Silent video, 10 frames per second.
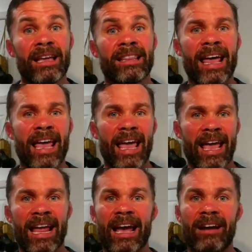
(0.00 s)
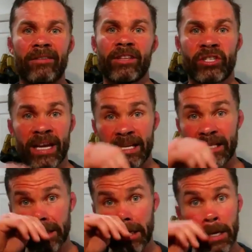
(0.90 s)
They get hand out of the
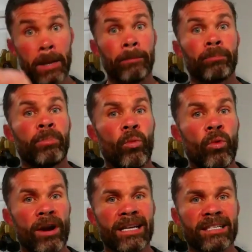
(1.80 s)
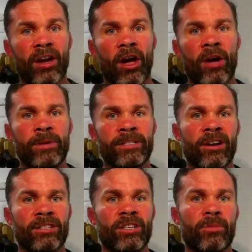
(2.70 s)
sheets, but what it does, it opens
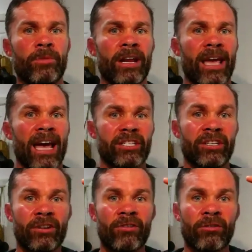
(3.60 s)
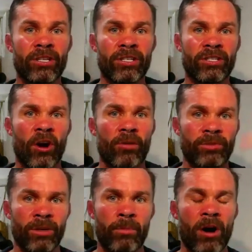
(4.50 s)
lines of communication, not just top
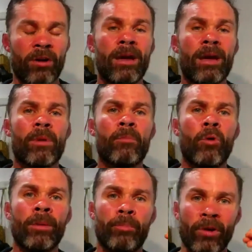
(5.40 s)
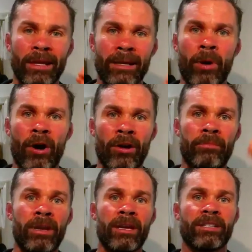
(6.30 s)
to bottom, but more importantly,
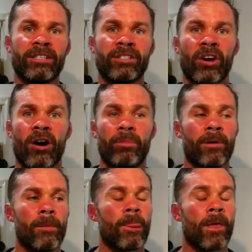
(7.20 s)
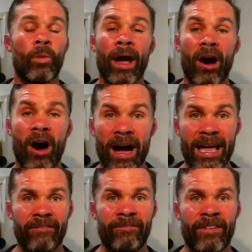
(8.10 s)
bottom to top, where I
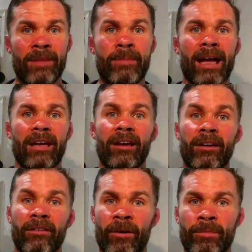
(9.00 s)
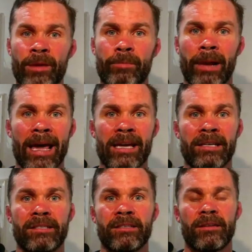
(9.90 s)
get feedback from the
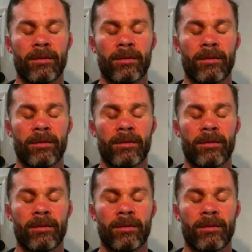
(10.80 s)
players.